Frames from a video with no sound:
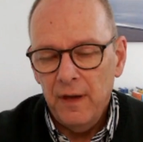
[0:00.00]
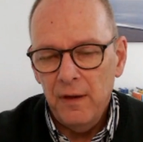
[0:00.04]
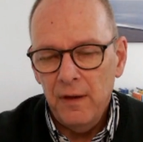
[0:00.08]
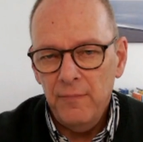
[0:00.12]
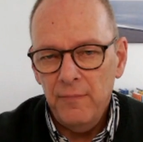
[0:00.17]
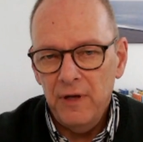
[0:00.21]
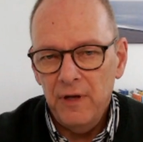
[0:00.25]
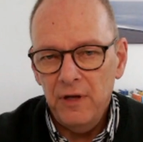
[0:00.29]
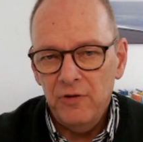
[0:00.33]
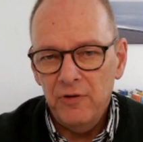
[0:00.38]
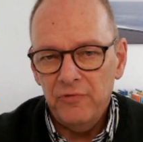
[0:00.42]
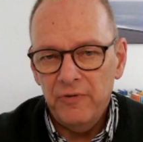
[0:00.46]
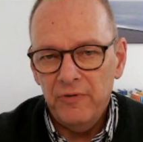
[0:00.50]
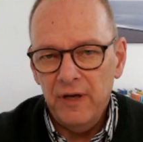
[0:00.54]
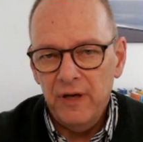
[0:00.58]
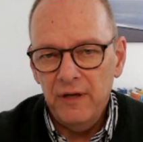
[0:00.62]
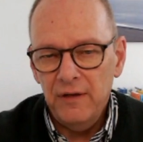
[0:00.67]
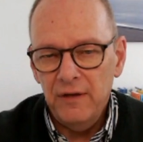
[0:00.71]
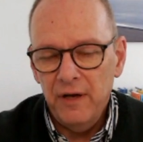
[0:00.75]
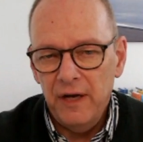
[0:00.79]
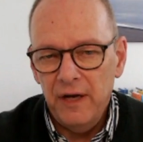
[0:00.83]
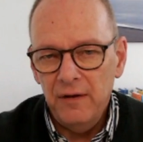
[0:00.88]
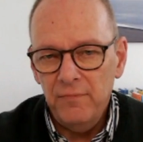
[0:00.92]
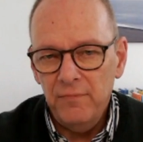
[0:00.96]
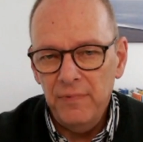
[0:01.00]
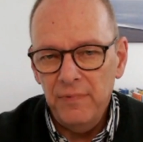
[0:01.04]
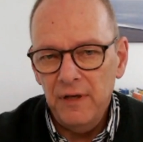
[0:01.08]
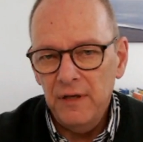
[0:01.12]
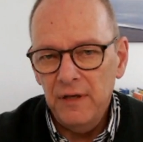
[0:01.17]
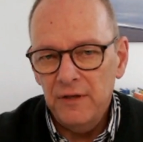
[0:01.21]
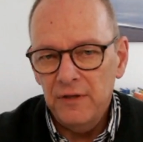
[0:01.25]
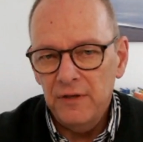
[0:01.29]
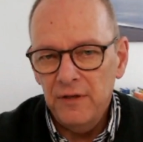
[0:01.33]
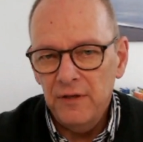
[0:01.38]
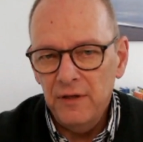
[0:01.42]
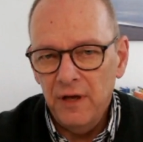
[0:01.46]
A Mediterranean diet
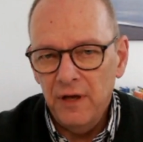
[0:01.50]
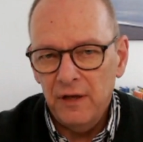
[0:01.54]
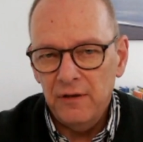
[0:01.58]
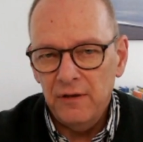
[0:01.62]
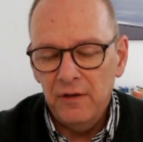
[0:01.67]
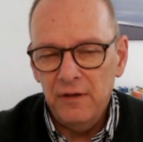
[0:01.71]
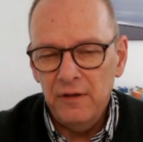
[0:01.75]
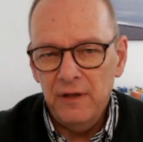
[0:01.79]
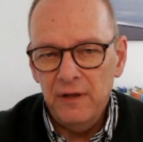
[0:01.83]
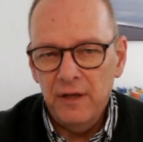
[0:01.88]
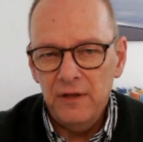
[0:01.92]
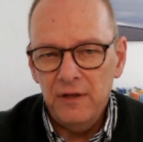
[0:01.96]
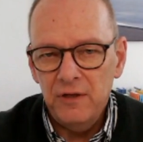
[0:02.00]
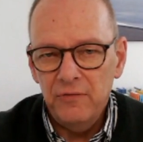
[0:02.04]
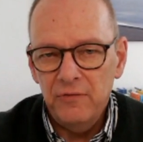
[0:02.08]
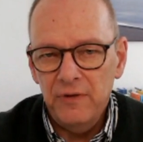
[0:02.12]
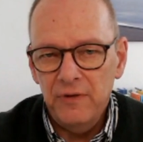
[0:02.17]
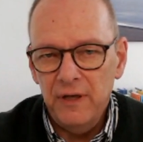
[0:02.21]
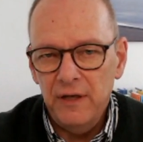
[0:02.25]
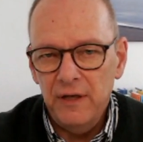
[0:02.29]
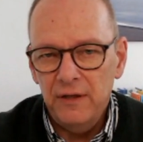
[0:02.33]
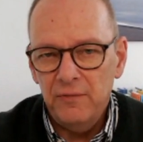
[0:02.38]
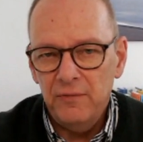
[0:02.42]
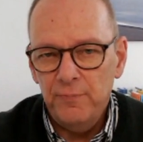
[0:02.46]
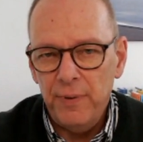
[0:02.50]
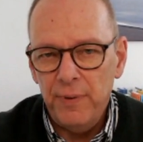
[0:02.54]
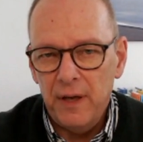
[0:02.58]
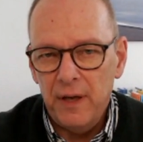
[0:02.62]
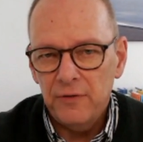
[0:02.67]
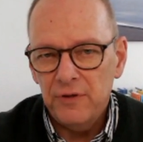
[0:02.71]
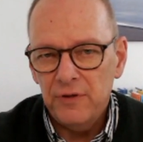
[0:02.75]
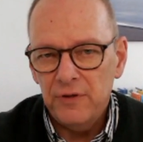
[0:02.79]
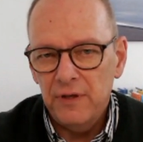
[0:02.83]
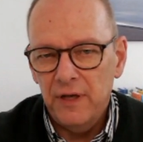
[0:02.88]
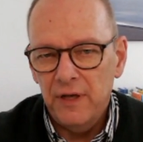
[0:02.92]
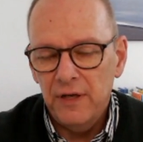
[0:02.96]
means not that you eat
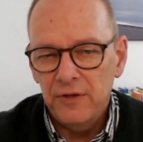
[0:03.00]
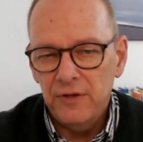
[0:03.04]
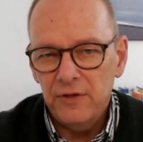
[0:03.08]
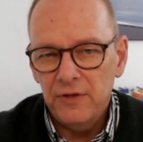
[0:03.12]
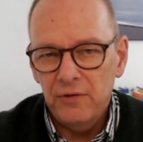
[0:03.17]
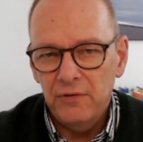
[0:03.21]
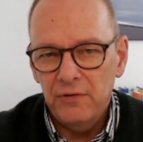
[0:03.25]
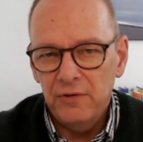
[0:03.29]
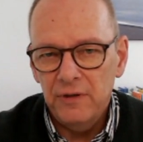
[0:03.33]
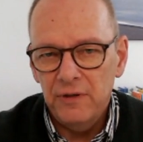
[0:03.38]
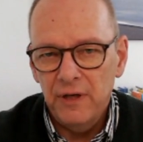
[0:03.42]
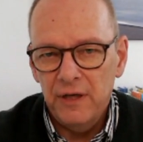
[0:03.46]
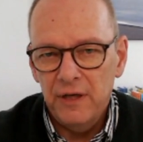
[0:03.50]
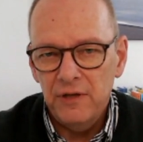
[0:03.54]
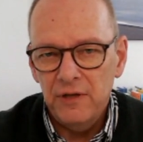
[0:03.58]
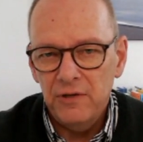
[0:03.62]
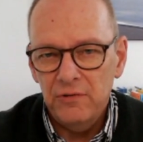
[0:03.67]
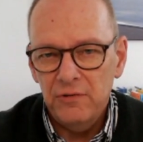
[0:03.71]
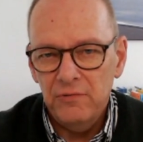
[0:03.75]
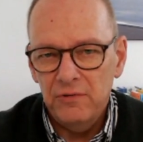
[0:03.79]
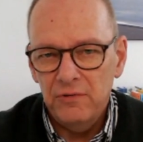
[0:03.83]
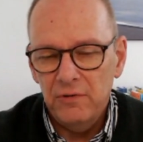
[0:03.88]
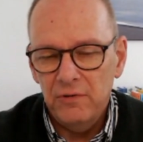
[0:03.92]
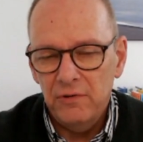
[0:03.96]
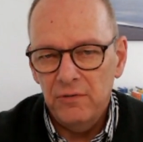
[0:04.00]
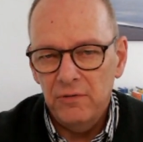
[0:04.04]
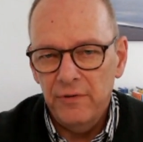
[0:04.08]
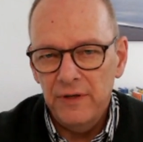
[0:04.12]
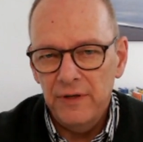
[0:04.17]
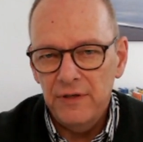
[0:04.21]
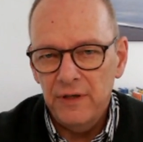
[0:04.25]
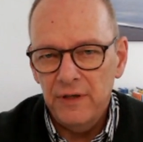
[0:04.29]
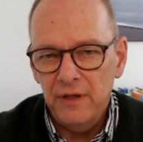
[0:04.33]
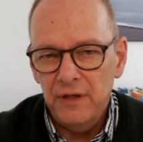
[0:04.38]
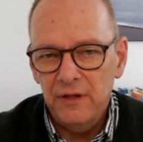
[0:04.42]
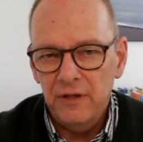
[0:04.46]
pastas or that you
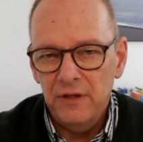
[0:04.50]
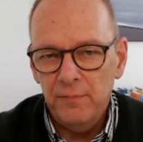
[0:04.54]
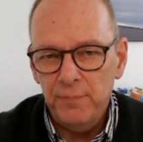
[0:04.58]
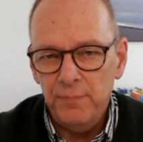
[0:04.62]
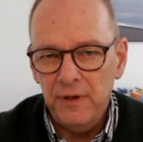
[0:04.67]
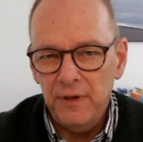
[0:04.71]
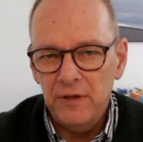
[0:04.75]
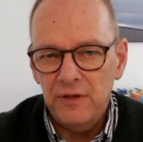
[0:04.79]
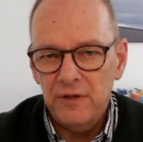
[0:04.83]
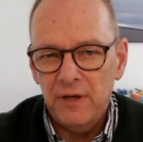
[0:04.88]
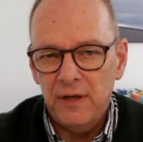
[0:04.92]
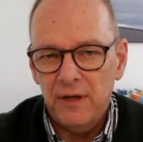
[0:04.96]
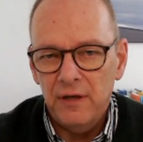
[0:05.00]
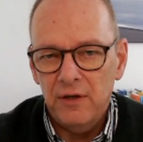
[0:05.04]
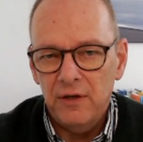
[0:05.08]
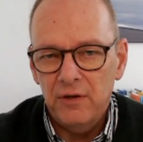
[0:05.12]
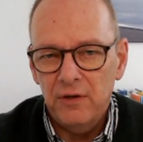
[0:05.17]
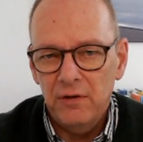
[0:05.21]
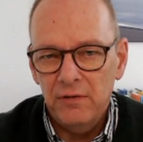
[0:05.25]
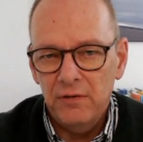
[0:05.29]
always eat the pizza.